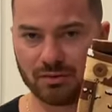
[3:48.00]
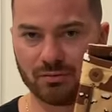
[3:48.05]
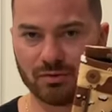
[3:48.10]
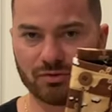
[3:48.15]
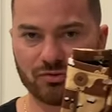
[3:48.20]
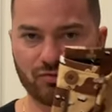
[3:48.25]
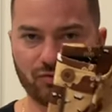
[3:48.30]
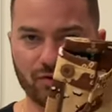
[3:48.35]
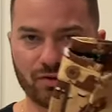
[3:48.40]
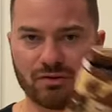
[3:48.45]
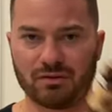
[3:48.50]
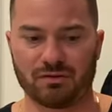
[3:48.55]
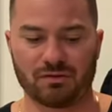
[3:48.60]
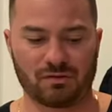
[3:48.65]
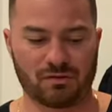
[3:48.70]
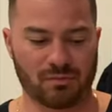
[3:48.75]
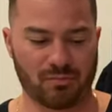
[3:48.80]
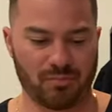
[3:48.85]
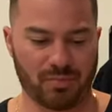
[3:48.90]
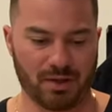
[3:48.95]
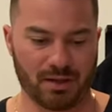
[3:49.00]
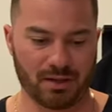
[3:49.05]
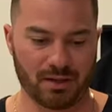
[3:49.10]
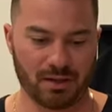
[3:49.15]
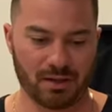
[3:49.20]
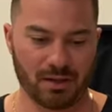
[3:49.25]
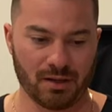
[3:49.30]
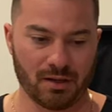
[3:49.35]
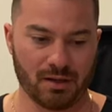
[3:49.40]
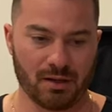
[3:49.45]
with jeans,
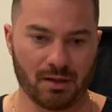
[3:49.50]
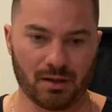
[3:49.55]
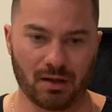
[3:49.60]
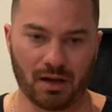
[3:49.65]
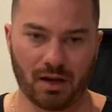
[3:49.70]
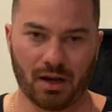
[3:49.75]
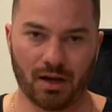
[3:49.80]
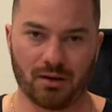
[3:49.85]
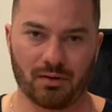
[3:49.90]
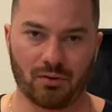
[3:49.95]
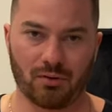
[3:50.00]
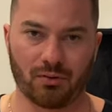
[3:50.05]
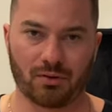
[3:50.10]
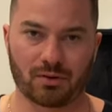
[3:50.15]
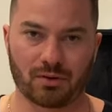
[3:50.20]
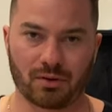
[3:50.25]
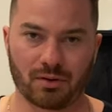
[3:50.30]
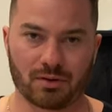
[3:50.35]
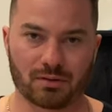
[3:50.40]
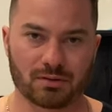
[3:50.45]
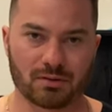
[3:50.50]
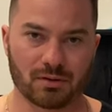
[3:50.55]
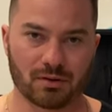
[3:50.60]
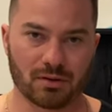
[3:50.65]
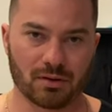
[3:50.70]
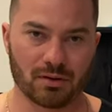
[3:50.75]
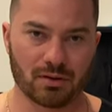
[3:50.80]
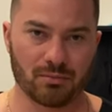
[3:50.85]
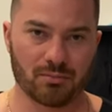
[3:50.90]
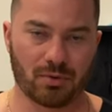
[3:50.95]
but I ordered
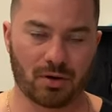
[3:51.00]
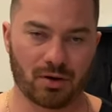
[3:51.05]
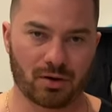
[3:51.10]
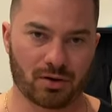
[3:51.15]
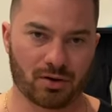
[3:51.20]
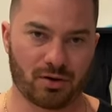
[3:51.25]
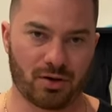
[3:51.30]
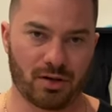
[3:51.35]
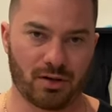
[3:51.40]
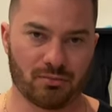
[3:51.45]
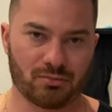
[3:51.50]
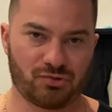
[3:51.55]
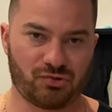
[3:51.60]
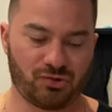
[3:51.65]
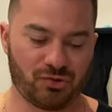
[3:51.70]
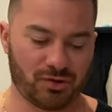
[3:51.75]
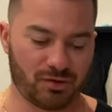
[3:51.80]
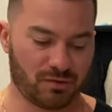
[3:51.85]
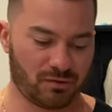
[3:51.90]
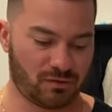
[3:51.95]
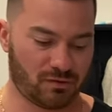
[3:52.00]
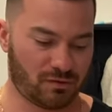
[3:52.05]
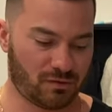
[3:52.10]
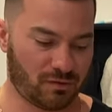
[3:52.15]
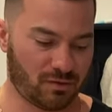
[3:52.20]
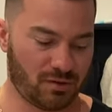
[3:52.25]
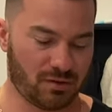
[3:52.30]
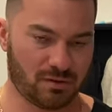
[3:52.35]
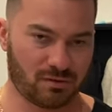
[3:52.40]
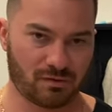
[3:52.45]
the monogram jeans
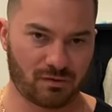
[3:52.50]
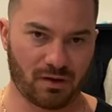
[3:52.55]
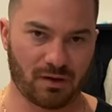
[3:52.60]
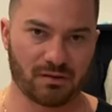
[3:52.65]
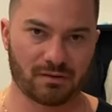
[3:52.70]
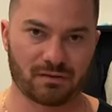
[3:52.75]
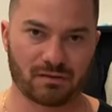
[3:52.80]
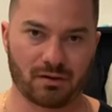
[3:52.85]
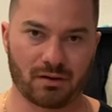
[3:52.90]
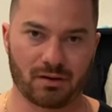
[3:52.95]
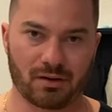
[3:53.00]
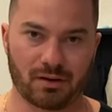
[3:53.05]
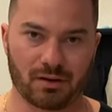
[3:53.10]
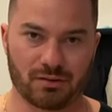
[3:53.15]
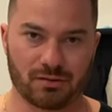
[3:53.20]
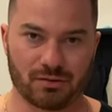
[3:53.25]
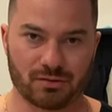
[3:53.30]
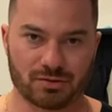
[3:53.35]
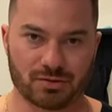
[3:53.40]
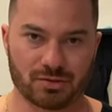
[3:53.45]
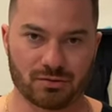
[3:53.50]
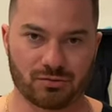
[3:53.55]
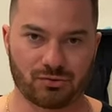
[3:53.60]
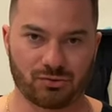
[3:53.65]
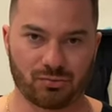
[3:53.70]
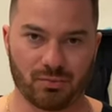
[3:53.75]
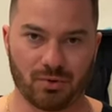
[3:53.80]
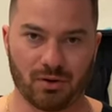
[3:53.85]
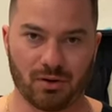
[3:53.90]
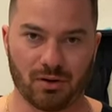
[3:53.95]
in a size 30 and they're too
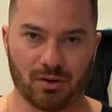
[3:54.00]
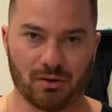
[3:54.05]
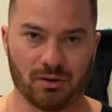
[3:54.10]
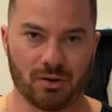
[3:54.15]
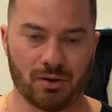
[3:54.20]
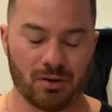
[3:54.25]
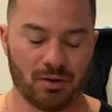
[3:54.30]
small.